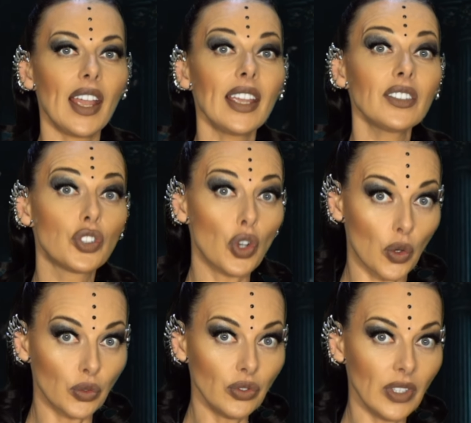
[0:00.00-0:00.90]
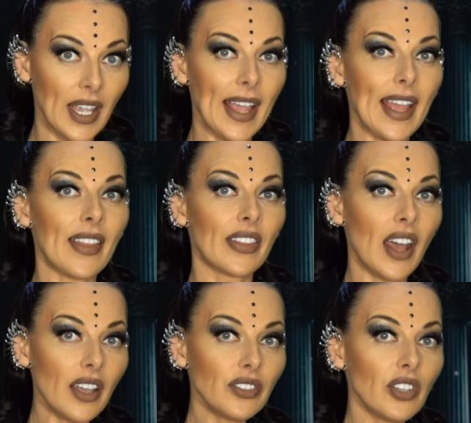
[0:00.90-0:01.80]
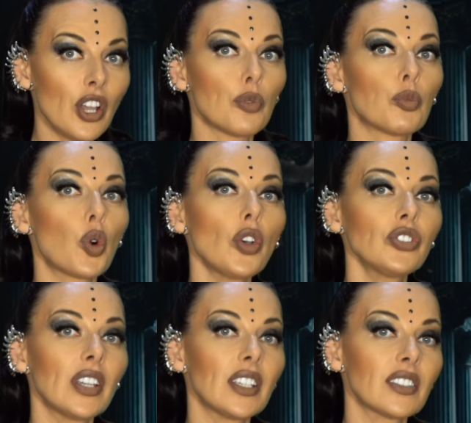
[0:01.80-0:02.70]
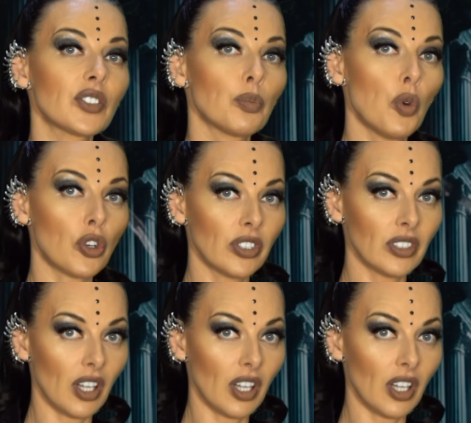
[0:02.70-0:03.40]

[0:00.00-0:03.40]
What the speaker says: At dawn, a nun brought his morning